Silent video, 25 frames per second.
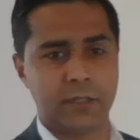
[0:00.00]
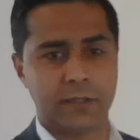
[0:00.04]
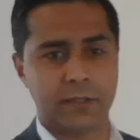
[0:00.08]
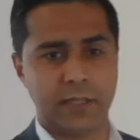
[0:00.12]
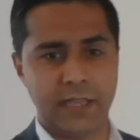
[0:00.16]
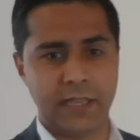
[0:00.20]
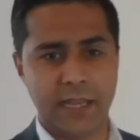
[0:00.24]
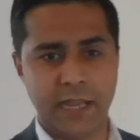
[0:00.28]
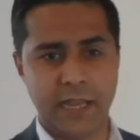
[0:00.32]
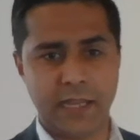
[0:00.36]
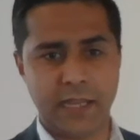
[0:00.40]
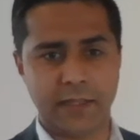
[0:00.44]
the
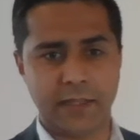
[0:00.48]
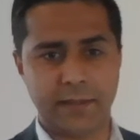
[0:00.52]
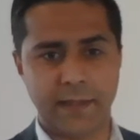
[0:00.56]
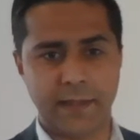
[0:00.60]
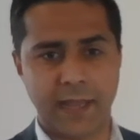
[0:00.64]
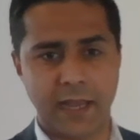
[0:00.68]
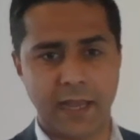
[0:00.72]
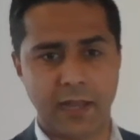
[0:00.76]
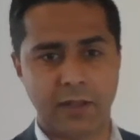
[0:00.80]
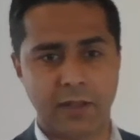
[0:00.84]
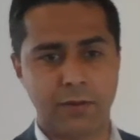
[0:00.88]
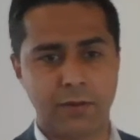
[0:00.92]
heat
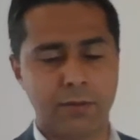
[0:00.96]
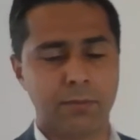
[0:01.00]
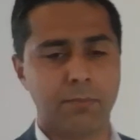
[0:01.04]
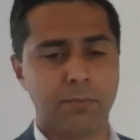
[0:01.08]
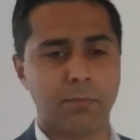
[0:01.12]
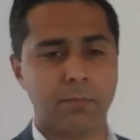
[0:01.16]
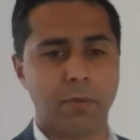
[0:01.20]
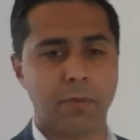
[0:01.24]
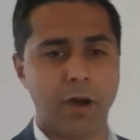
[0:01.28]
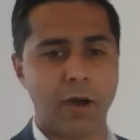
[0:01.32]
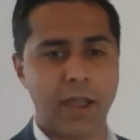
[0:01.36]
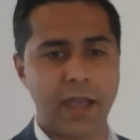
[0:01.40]
down
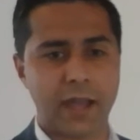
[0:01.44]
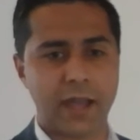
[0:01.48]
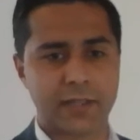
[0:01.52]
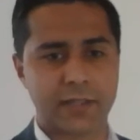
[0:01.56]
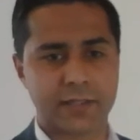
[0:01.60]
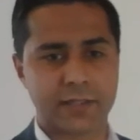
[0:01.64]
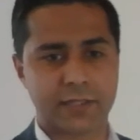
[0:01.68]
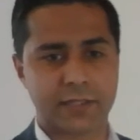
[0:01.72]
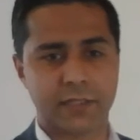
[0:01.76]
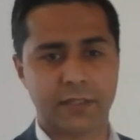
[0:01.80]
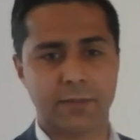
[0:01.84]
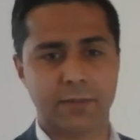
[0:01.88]
by
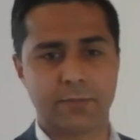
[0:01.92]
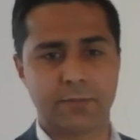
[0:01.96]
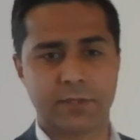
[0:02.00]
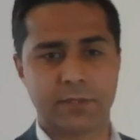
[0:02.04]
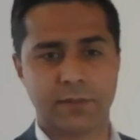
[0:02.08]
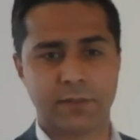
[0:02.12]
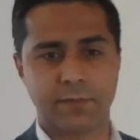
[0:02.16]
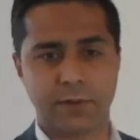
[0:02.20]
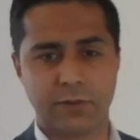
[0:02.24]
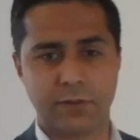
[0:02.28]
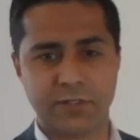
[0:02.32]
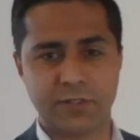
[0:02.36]
asking them
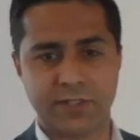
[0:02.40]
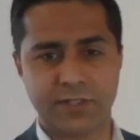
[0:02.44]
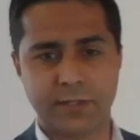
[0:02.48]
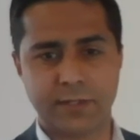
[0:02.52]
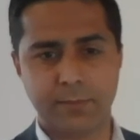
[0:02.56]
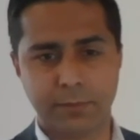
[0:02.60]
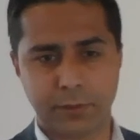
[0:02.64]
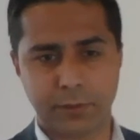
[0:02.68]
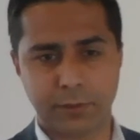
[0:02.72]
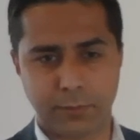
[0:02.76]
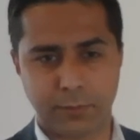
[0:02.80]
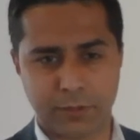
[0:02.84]
some very
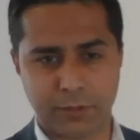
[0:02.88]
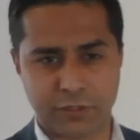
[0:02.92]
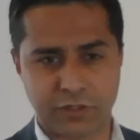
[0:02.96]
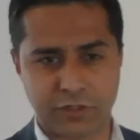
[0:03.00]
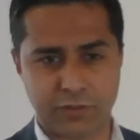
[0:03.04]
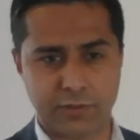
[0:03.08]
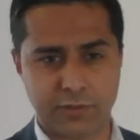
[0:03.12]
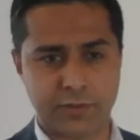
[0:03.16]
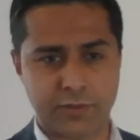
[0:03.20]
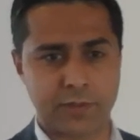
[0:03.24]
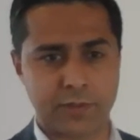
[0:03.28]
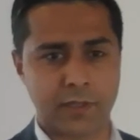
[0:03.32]
simple
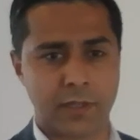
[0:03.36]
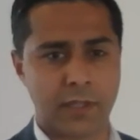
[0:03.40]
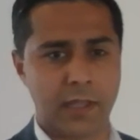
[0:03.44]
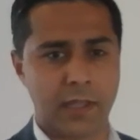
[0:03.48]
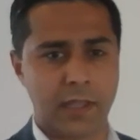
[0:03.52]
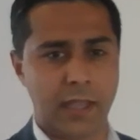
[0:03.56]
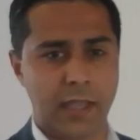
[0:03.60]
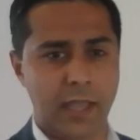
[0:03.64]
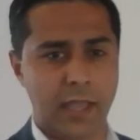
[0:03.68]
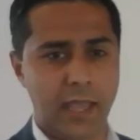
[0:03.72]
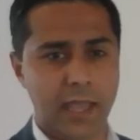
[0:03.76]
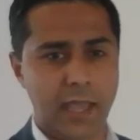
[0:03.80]
questions
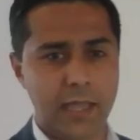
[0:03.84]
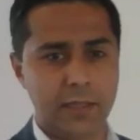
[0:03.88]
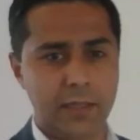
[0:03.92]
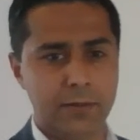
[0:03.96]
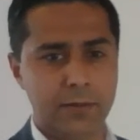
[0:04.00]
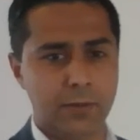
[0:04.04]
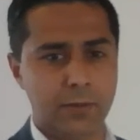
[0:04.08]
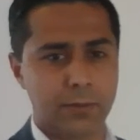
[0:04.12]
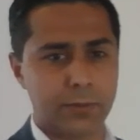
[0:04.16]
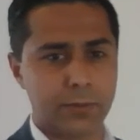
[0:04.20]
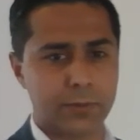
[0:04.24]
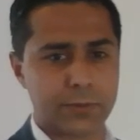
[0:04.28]

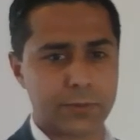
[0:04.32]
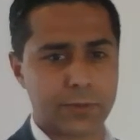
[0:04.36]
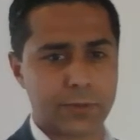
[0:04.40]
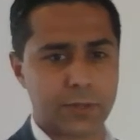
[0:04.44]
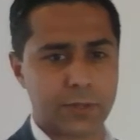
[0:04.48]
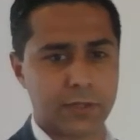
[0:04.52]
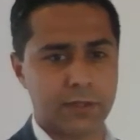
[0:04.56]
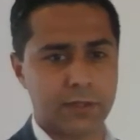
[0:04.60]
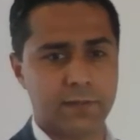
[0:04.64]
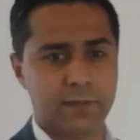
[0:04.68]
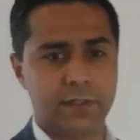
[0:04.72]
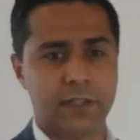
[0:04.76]
and also
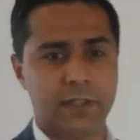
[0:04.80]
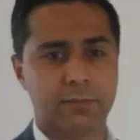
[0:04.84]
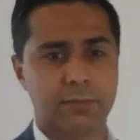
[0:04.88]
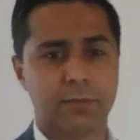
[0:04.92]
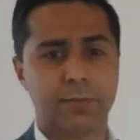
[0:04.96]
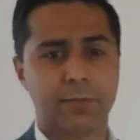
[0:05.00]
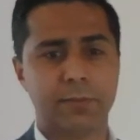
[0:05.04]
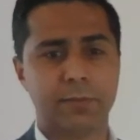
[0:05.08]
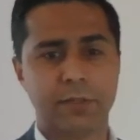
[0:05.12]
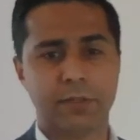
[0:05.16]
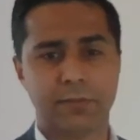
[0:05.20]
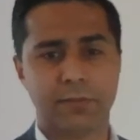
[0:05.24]
giving them a
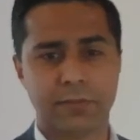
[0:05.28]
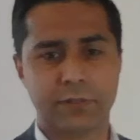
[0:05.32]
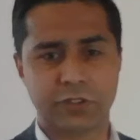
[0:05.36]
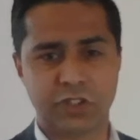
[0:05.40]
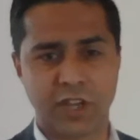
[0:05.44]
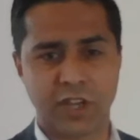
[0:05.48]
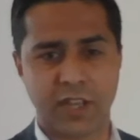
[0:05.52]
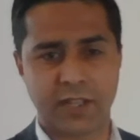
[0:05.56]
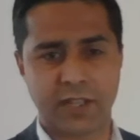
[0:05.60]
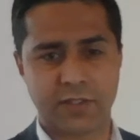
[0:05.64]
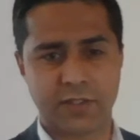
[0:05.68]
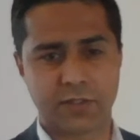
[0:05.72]
bit of a
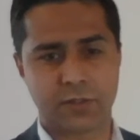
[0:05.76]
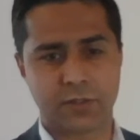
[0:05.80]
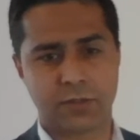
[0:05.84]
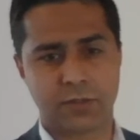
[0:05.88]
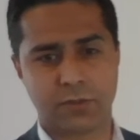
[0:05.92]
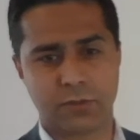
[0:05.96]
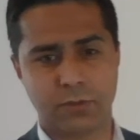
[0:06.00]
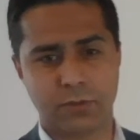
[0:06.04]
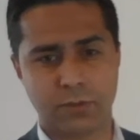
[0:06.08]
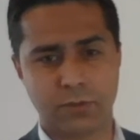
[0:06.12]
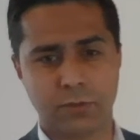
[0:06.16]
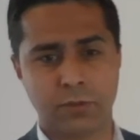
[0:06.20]
chance
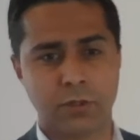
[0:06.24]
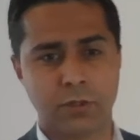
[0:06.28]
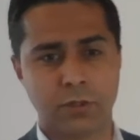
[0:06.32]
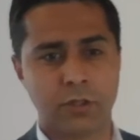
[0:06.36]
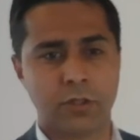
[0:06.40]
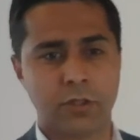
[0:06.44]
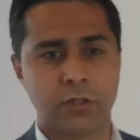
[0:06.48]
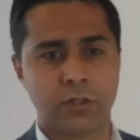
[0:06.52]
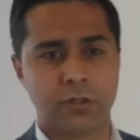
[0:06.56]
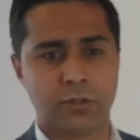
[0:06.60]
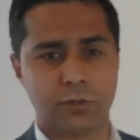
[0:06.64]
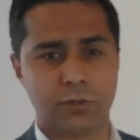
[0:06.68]
to
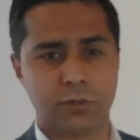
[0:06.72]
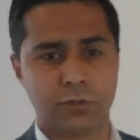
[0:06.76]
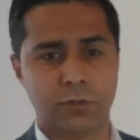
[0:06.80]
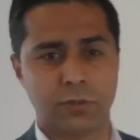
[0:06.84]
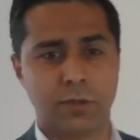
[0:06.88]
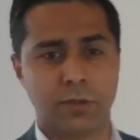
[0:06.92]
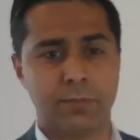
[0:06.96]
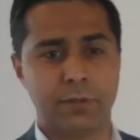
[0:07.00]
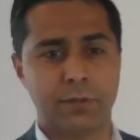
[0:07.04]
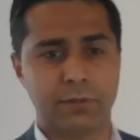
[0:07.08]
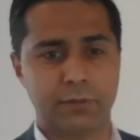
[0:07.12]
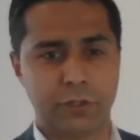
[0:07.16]
do a
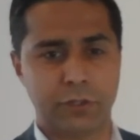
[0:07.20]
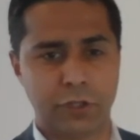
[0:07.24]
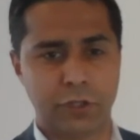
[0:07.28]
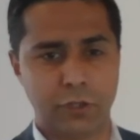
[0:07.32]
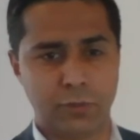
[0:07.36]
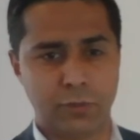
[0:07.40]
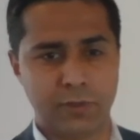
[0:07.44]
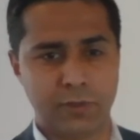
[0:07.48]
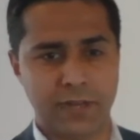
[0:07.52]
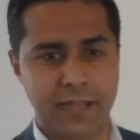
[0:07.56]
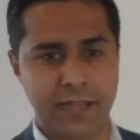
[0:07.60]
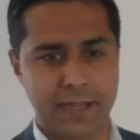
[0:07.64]
bit of
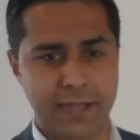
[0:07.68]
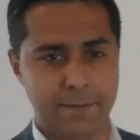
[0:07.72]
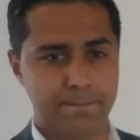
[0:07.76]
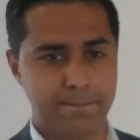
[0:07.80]
Q&A.